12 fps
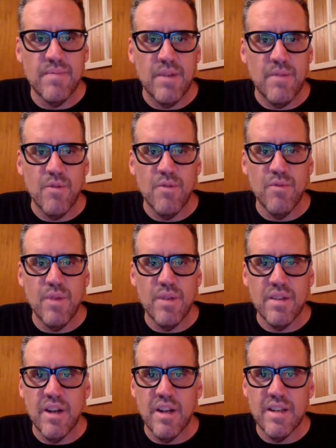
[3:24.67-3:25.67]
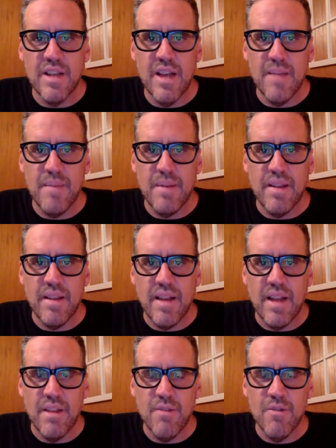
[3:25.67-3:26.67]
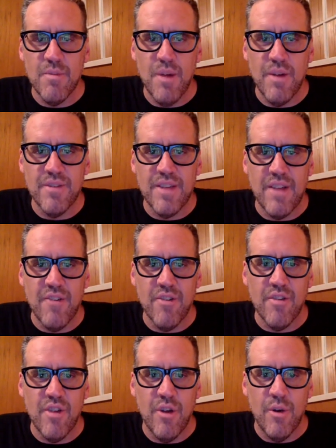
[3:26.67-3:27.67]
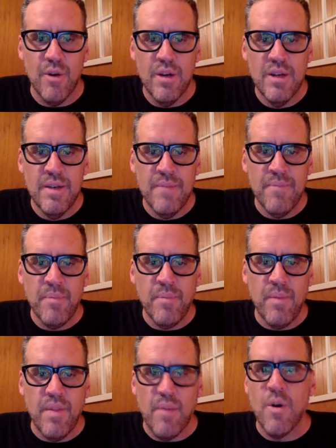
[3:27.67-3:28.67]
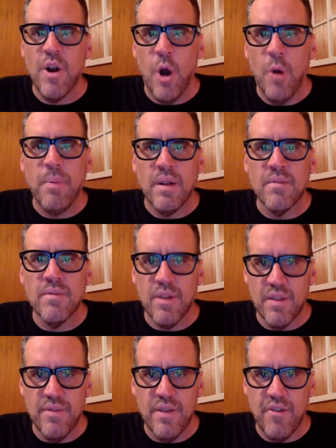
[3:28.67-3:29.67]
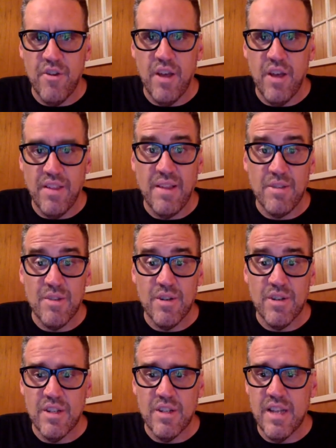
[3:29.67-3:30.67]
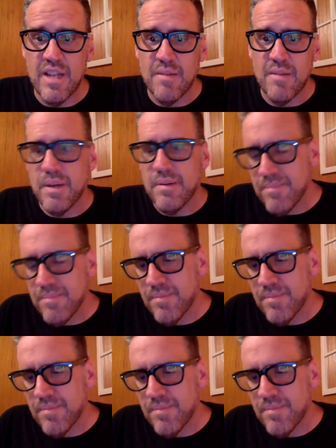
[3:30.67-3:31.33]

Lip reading: their roof wasn't on in time, and they kind of threw them off schedule, so they weren't open for the Feshiel. I think that was the original intent, but